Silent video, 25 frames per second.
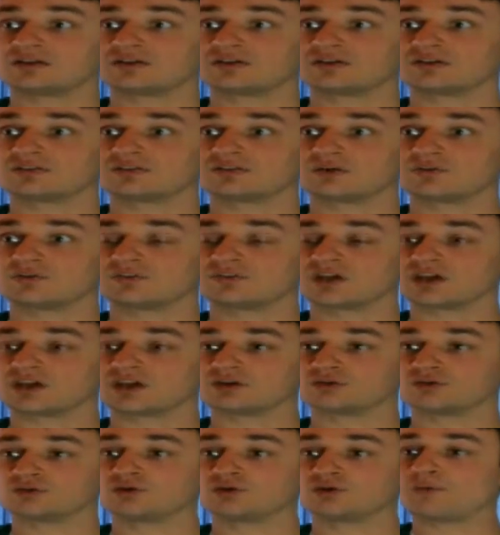So it's like
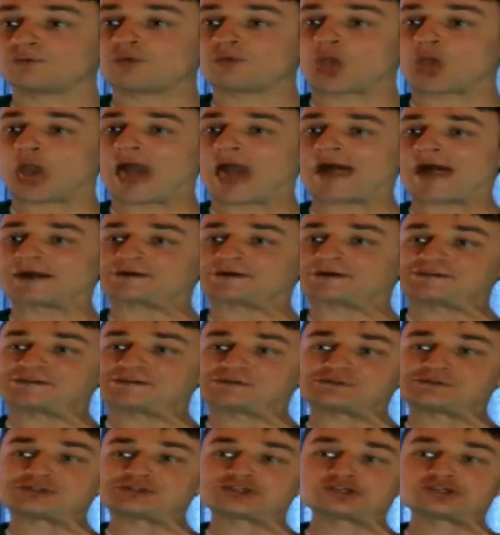
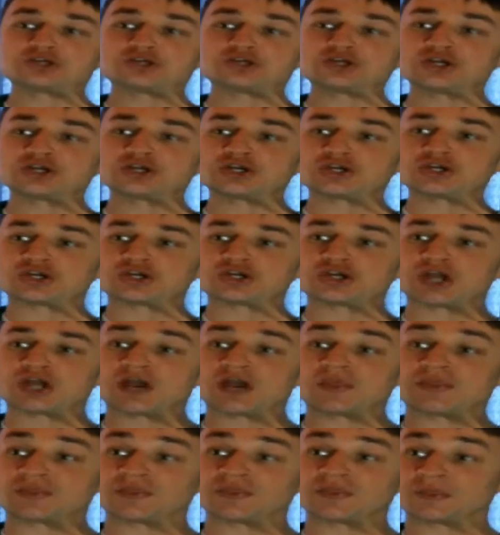goo,
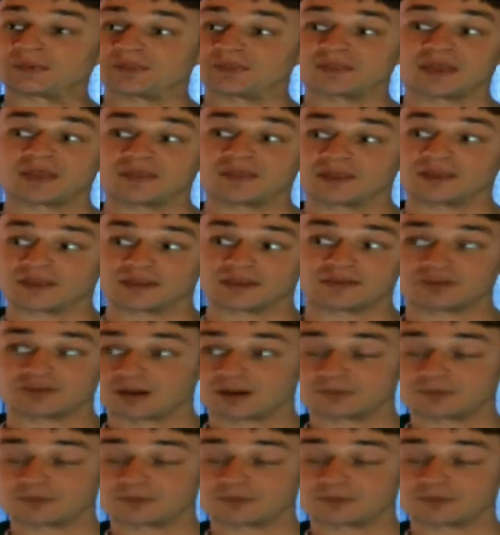and then the environment's